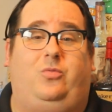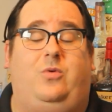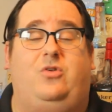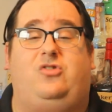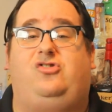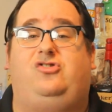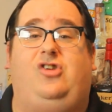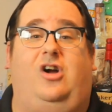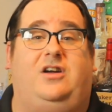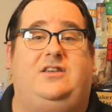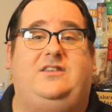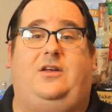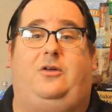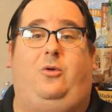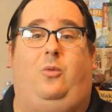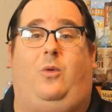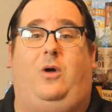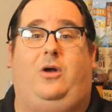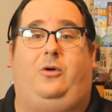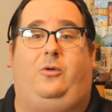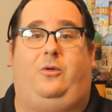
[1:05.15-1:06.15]
with Shark's
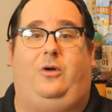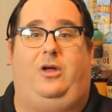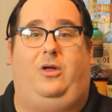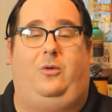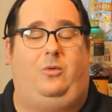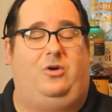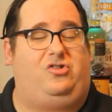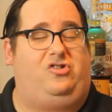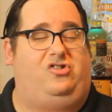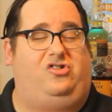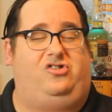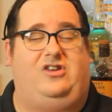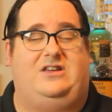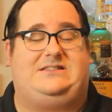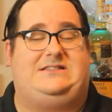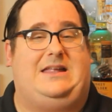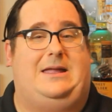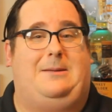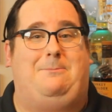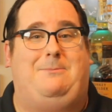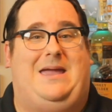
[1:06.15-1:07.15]
Underwater Grill, which is
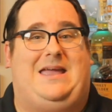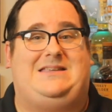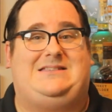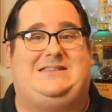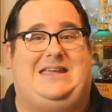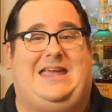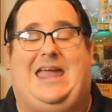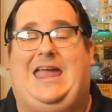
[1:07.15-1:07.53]
just amazing,